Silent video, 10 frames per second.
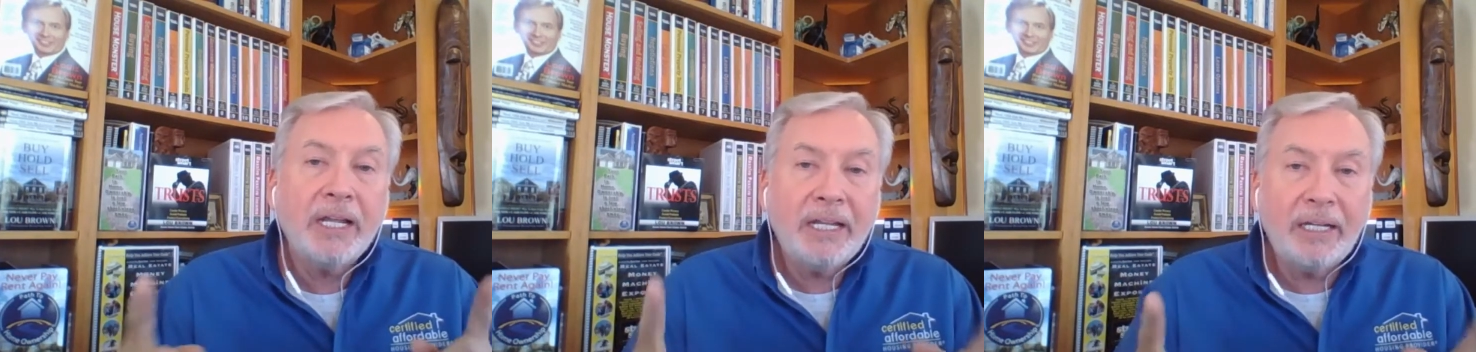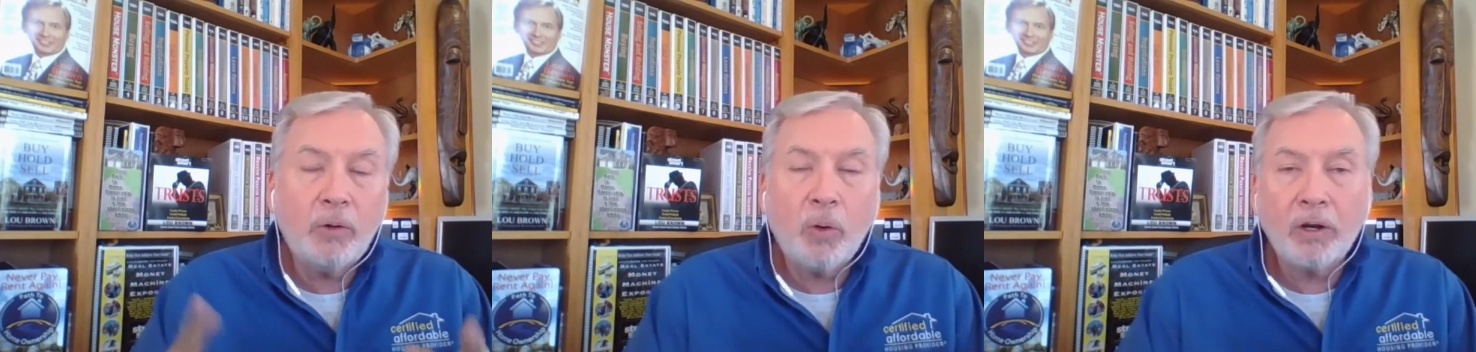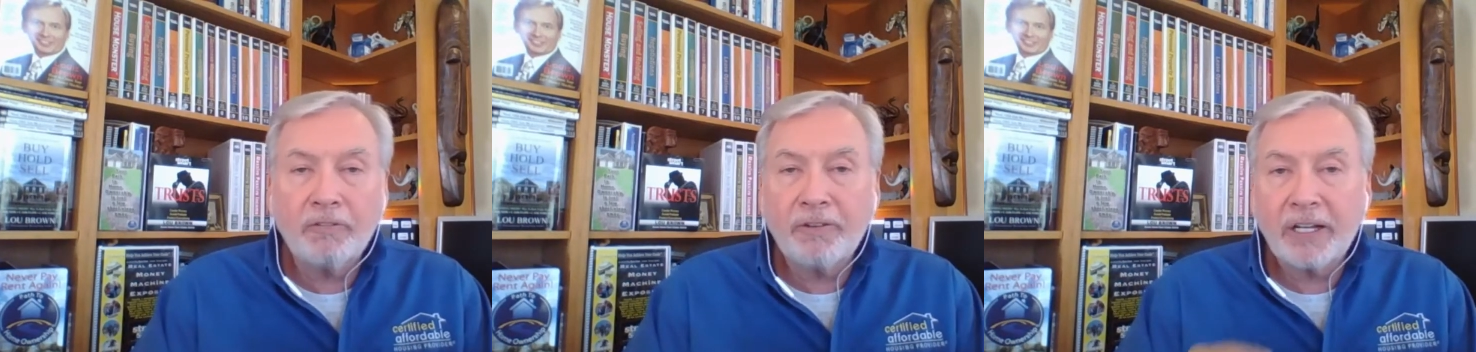Speaker 1: He
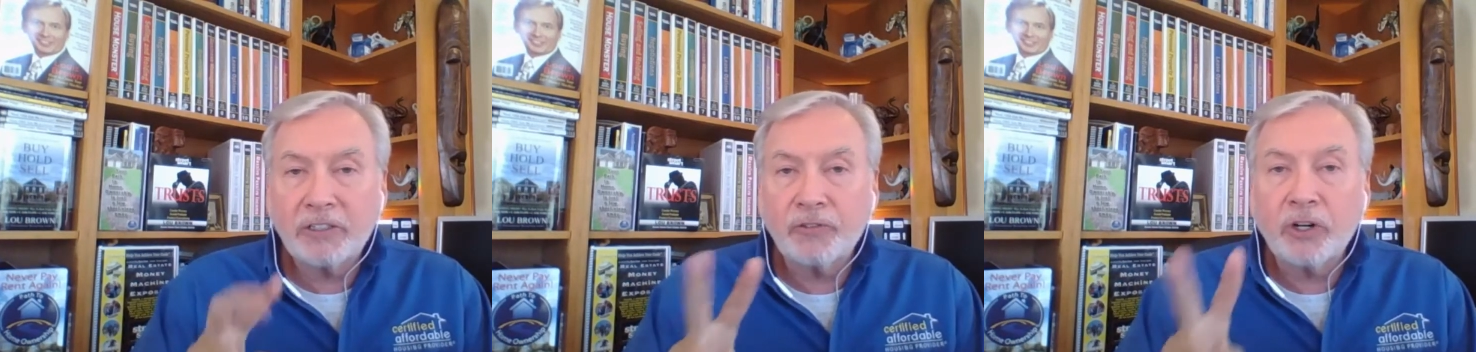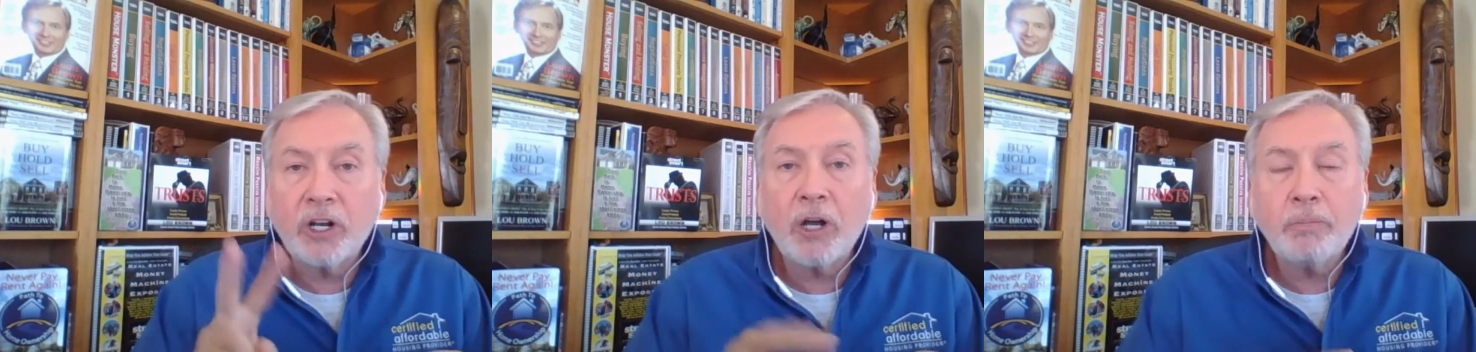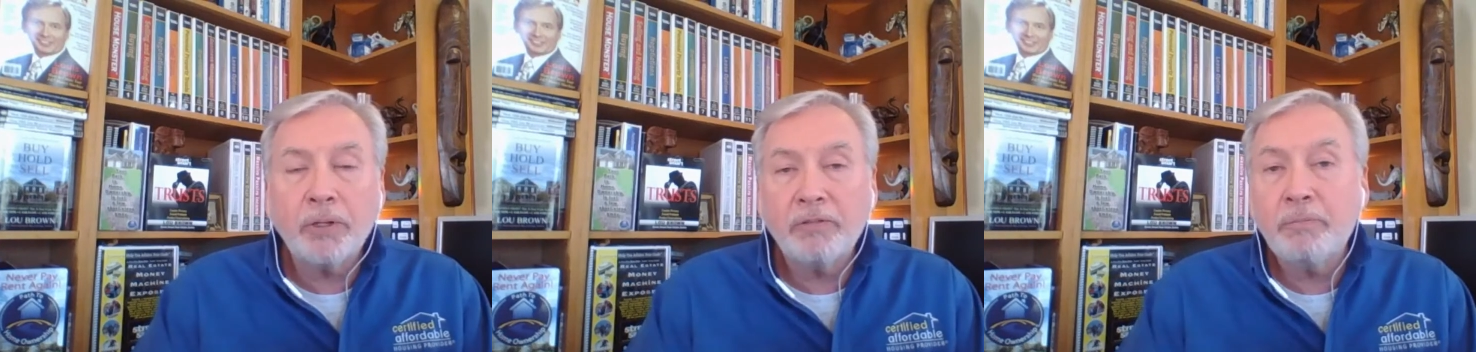qualifies for a
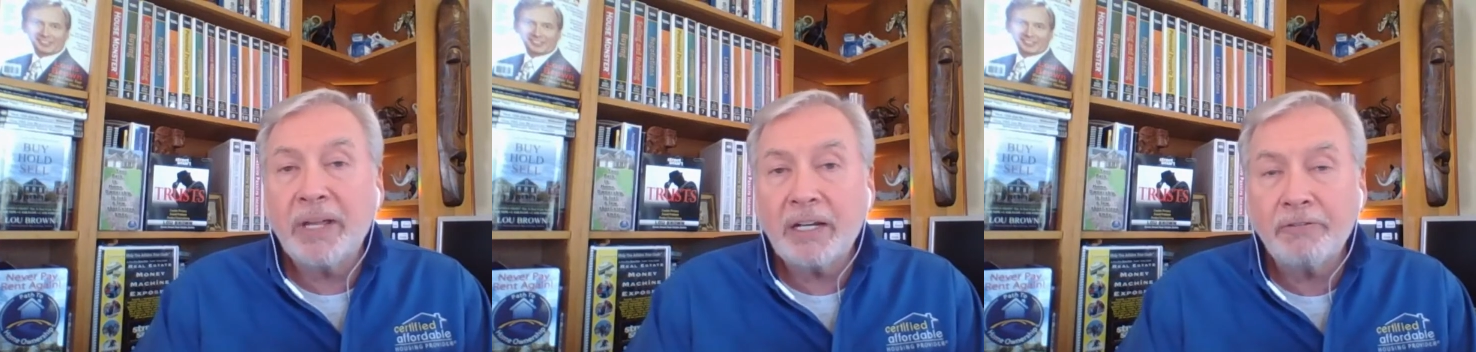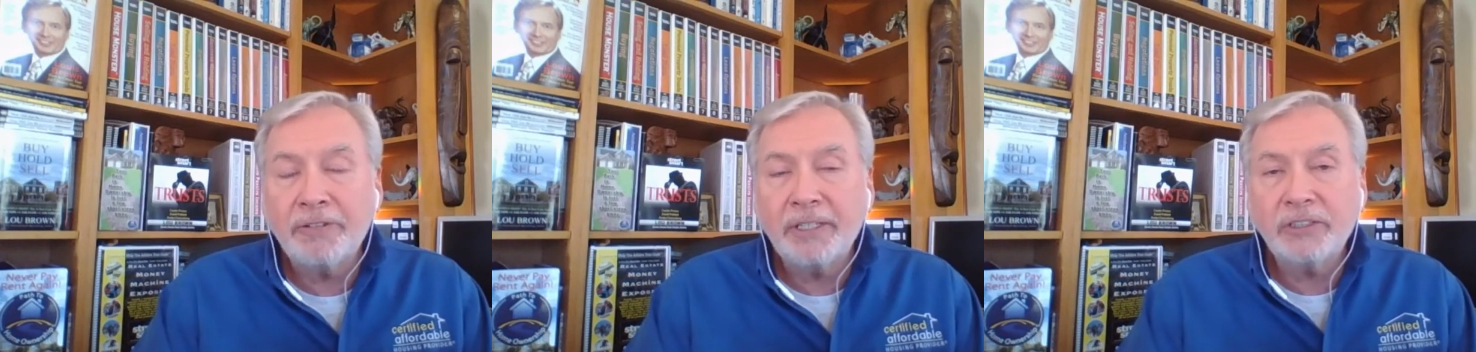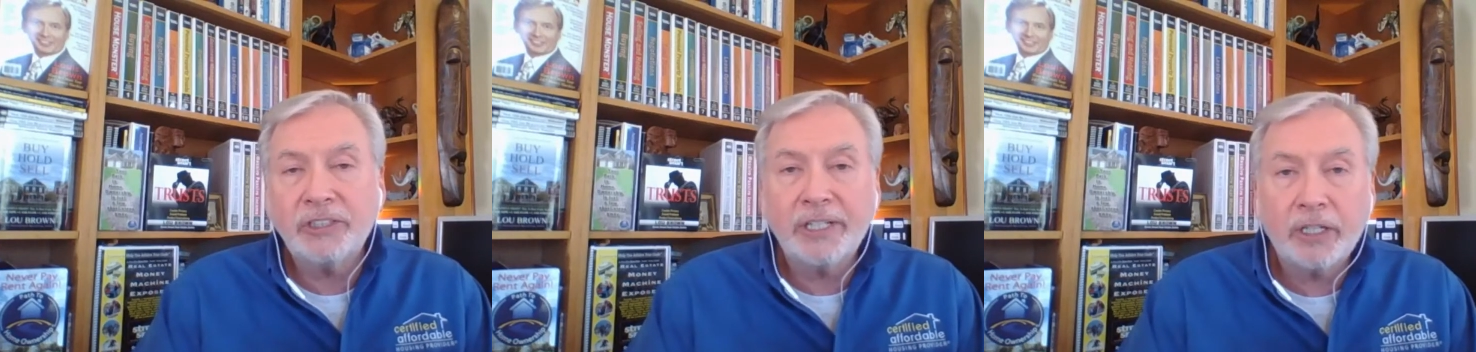couple of
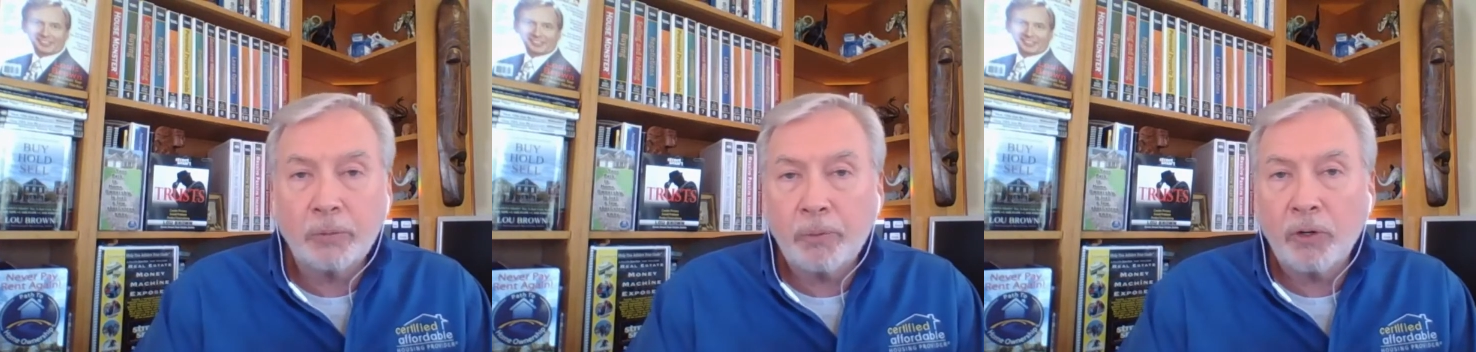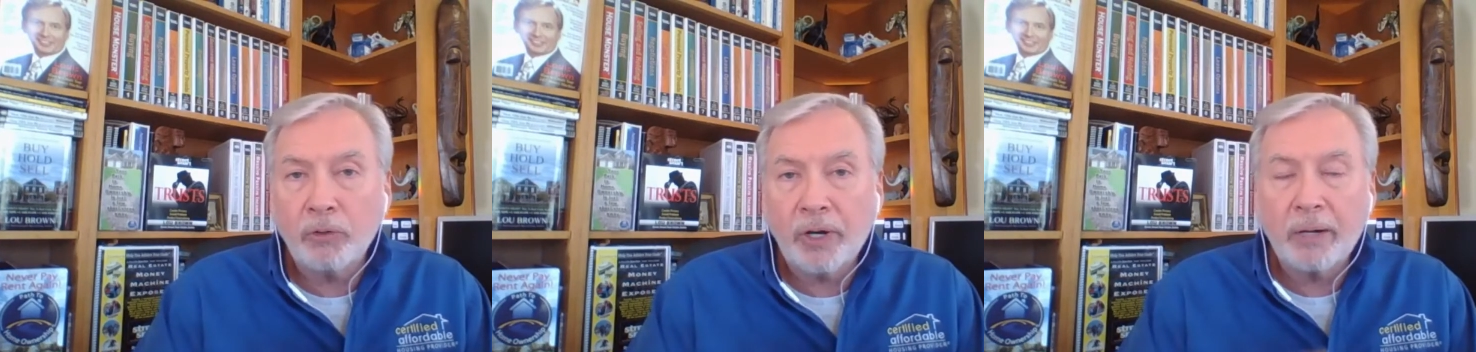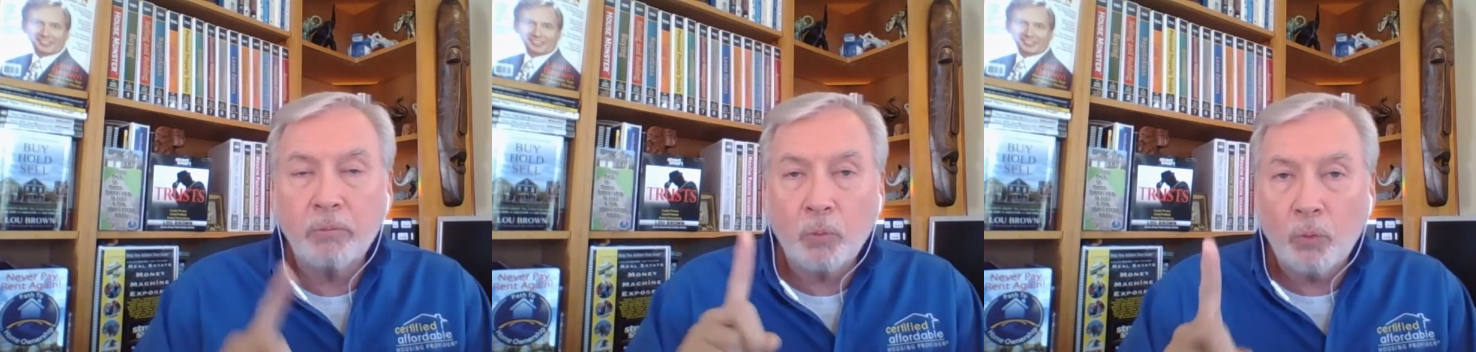benefits in our
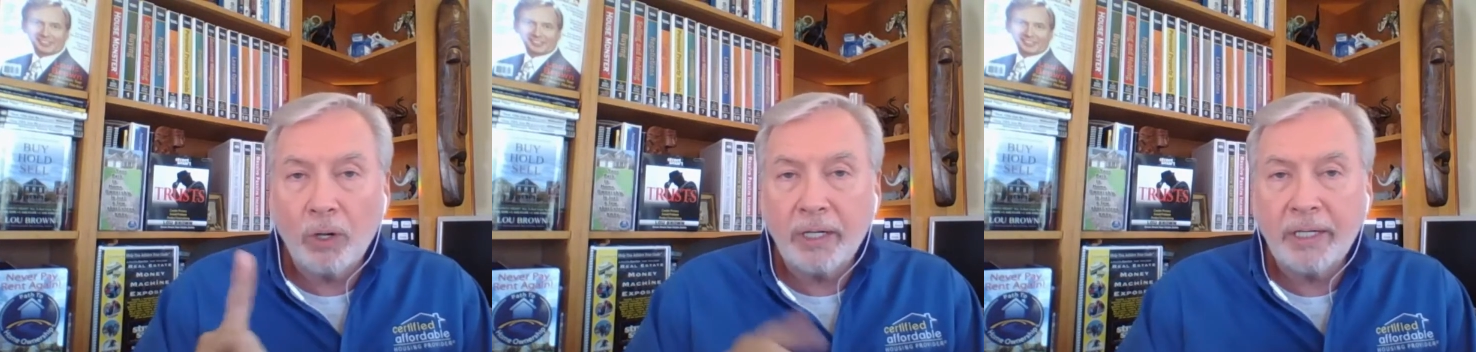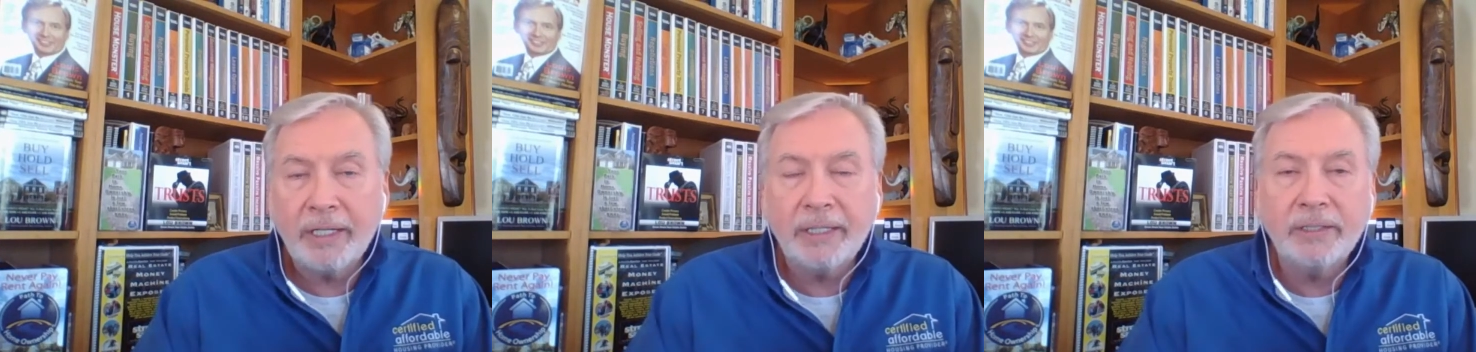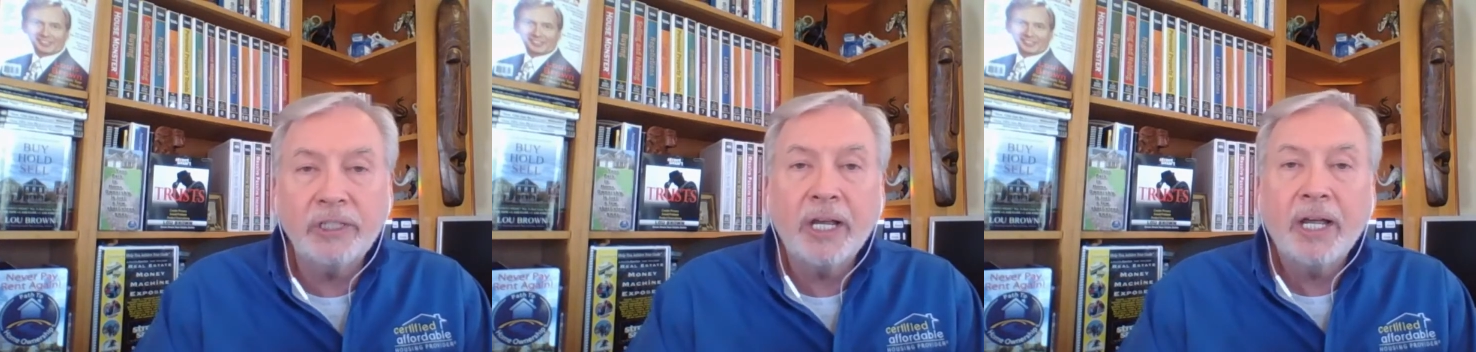program. One is